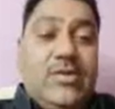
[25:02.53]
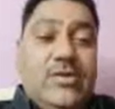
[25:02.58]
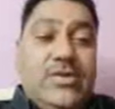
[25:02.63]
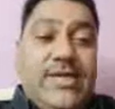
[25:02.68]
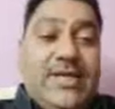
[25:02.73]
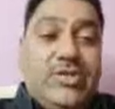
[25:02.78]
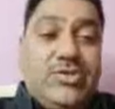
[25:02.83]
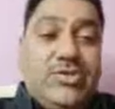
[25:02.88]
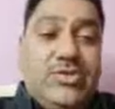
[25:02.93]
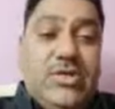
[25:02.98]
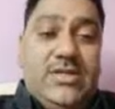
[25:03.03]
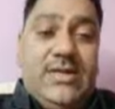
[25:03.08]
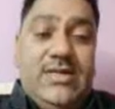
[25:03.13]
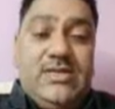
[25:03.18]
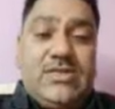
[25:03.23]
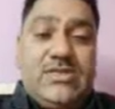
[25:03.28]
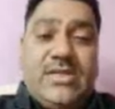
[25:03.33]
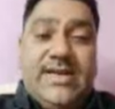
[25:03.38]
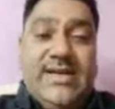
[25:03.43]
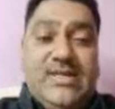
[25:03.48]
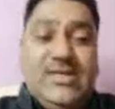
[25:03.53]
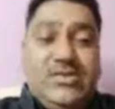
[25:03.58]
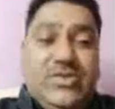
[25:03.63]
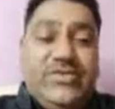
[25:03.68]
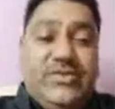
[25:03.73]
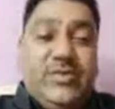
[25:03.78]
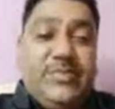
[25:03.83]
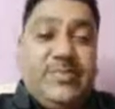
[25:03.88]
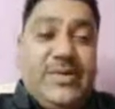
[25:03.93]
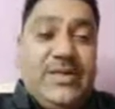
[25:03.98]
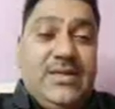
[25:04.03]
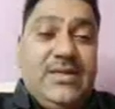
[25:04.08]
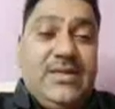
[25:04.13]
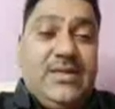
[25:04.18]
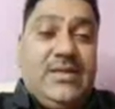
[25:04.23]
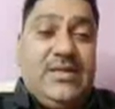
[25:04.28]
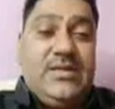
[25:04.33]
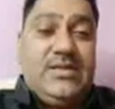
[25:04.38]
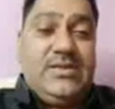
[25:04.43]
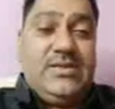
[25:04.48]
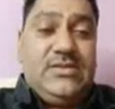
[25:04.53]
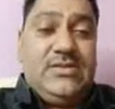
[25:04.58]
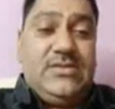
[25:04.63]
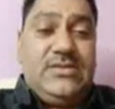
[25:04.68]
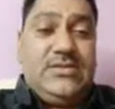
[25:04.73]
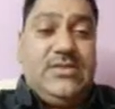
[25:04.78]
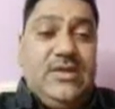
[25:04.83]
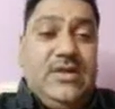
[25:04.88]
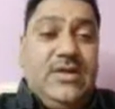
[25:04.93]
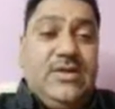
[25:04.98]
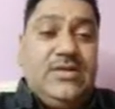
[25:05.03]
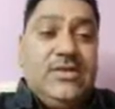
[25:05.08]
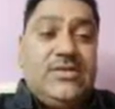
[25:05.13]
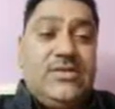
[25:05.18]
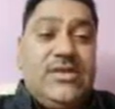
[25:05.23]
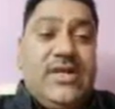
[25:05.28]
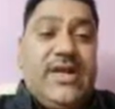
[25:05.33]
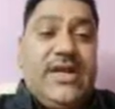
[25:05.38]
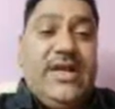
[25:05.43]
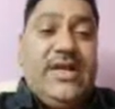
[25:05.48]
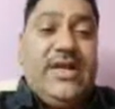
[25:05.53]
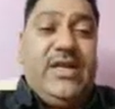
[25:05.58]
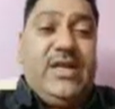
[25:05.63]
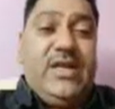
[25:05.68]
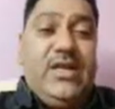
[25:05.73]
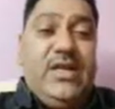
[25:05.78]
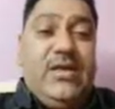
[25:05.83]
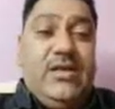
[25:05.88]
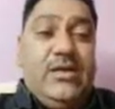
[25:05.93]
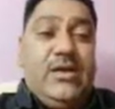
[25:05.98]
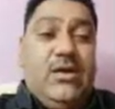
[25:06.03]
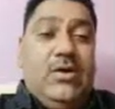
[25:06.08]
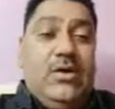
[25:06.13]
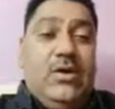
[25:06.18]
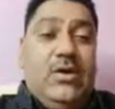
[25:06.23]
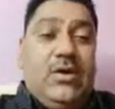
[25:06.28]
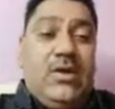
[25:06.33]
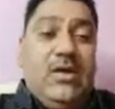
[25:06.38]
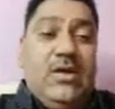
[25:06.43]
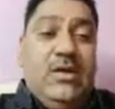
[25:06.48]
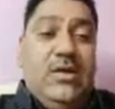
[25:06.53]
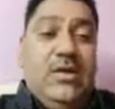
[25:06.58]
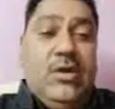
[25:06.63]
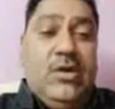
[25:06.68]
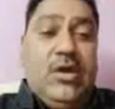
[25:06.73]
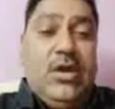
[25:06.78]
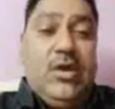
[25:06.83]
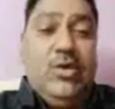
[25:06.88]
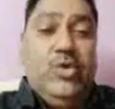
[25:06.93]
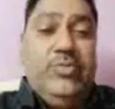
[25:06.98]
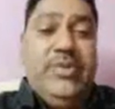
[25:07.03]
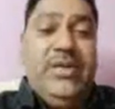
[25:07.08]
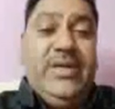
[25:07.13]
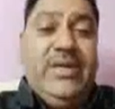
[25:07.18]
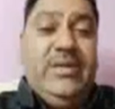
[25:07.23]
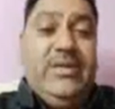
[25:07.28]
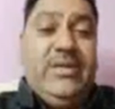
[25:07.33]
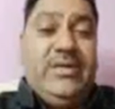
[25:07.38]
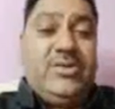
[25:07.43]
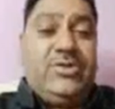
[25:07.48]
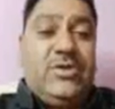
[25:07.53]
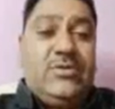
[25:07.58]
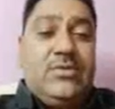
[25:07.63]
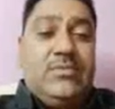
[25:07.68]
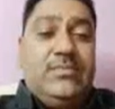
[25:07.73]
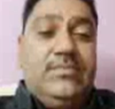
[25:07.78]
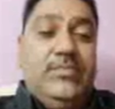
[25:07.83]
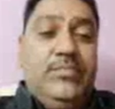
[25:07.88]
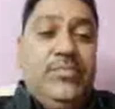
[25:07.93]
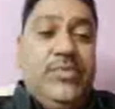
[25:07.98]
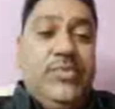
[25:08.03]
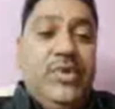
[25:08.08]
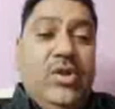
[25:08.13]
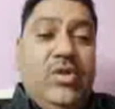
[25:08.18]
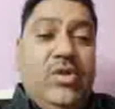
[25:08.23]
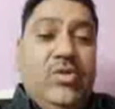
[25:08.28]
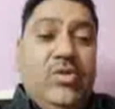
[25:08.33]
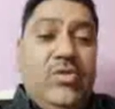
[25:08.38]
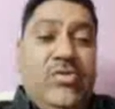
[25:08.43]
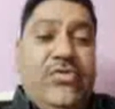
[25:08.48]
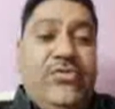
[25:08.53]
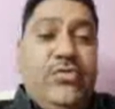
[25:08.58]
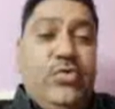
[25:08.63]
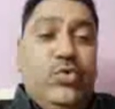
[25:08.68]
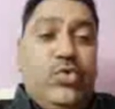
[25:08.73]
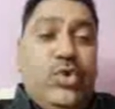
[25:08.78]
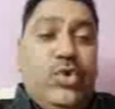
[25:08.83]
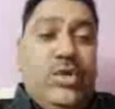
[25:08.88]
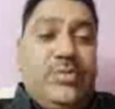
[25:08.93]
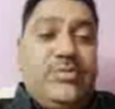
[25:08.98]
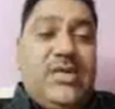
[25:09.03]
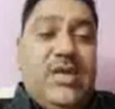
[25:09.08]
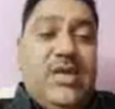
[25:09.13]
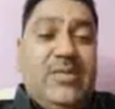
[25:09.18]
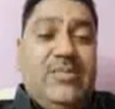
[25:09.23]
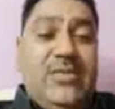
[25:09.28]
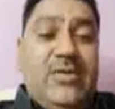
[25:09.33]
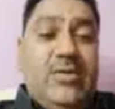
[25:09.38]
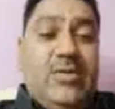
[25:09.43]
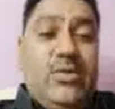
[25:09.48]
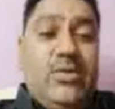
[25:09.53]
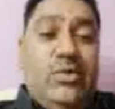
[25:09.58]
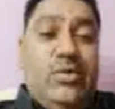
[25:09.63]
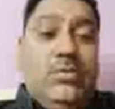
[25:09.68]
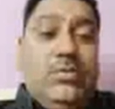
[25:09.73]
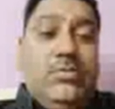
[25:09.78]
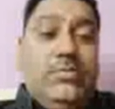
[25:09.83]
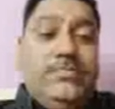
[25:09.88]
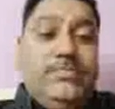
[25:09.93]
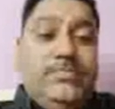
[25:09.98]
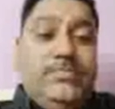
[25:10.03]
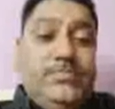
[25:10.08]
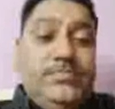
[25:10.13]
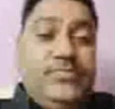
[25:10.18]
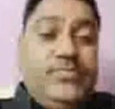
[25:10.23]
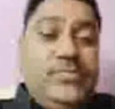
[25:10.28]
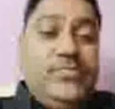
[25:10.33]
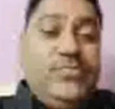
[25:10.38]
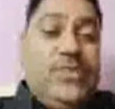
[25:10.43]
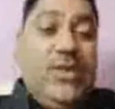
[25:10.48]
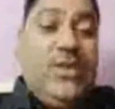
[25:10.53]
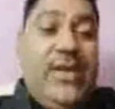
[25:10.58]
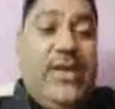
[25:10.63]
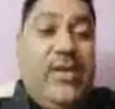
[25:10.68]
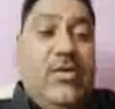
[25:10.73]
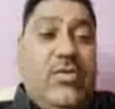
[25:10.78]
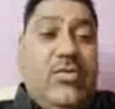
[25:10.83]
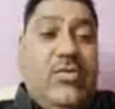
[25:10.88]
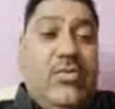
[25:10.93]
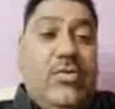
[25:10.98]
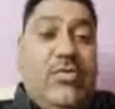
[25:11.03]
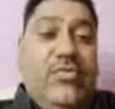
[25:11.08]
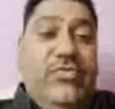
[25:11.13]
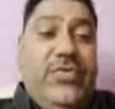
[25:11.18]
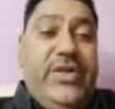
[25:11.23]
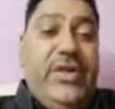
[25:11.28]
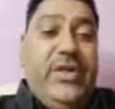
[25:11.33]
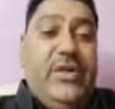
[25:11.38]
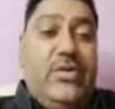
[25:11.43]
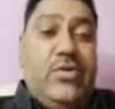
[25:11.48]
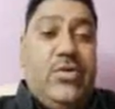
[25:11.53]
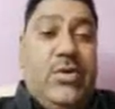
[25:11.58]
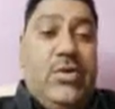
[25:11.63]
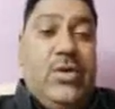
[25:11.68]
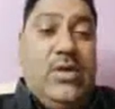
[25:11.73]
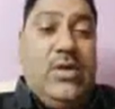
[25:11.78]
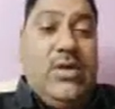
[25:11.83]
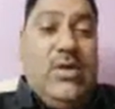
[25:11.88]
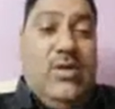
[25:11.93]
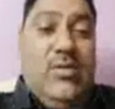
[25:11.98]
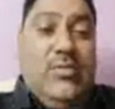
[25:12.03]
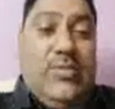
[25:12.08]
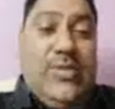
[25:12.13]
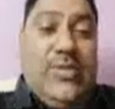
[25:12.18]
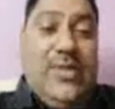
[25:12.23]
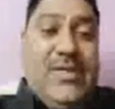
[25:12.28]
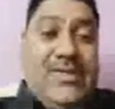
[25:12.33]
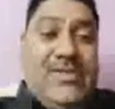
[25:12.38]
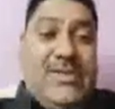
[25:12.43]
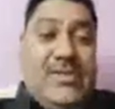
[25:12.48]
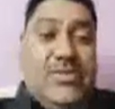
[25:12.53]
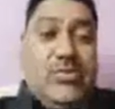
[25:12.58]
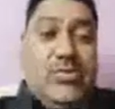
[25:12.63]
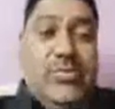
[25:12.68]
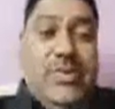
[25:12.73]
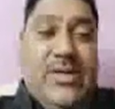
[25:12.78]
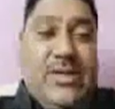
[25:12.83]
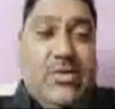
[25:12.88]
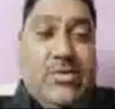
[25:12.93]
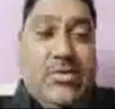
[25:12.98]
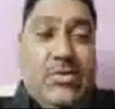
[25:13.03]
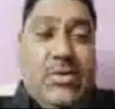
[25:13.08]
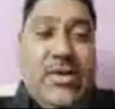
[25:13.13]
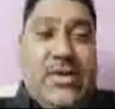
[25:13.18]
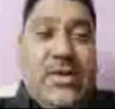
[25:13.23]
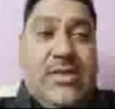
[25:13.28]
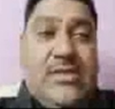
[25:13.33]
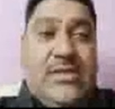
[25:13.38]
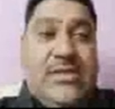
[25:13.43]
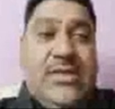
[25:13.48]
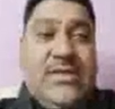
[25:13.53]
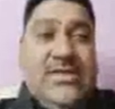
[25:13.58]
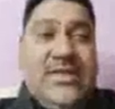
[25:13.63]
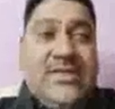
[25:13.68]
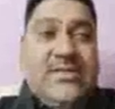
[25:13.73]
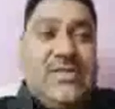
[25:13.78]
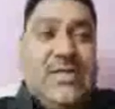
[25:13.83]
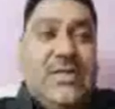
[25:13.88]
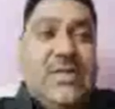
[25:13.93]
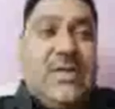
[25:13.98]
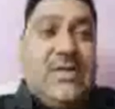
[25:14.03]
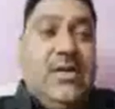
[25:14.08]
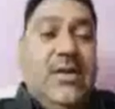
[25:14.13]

Texture, that is size of the particle, it is sandy or clay or loamy in nature. Now few crops can be grown like wheat, cotton, pulses, tobacco, oil seeds, etc.